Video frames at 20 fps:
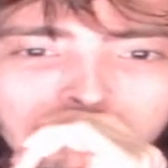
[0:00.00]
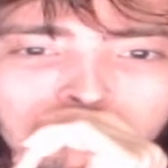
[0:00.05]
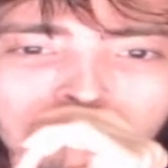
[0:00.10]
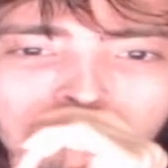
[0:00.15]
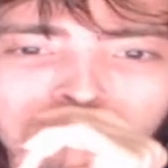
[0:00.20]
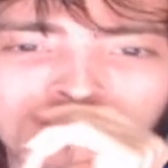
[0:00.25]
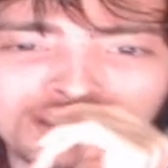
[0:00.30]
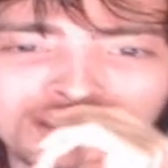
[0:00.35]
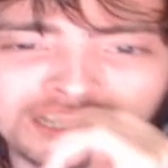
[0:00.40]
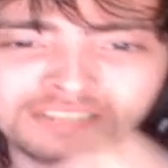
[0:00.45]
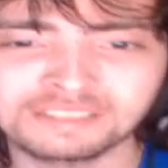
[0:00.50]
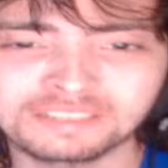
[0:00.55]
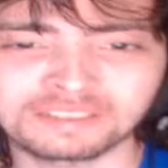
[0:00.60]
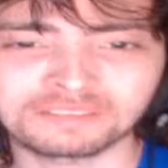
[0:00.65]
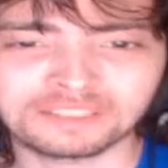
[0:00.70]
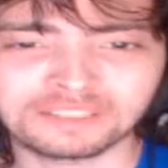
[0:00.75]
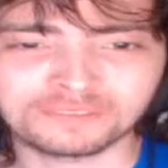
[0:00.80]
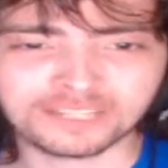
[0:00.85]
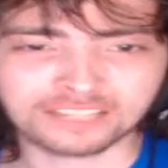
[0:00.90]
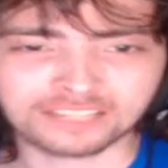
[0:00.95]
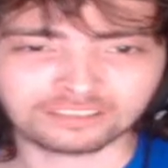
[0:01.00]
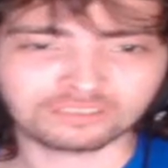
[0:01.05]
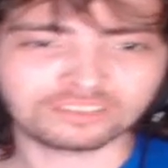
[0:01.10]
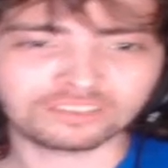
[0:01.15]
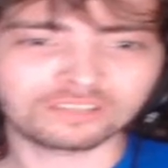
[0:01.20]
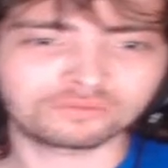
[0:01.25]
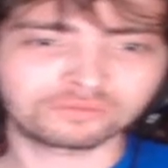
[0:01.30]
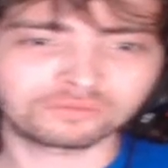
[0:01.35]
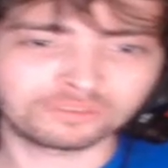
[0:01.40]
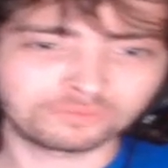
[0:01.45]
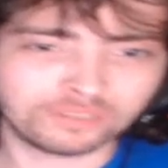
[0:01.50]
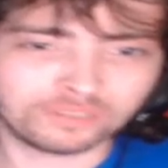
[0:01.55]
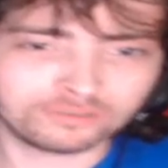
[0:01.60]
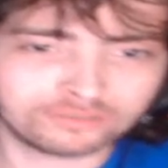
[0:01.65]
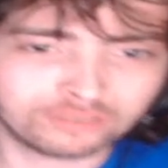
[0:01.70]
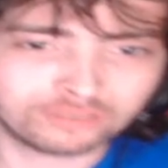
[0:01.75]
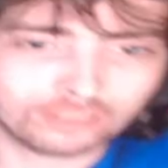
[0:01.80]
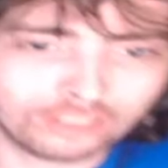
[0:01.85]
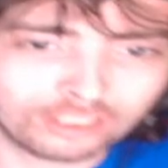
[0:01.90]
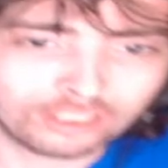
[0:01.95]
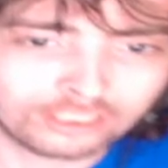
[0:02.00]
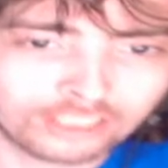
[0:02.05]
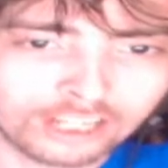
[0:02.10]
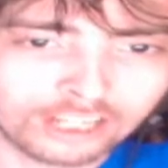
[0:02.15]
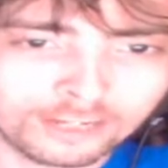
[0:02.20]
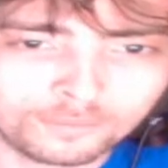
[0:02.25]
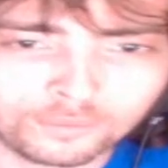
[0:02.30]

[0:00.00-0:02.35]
But yeah, those look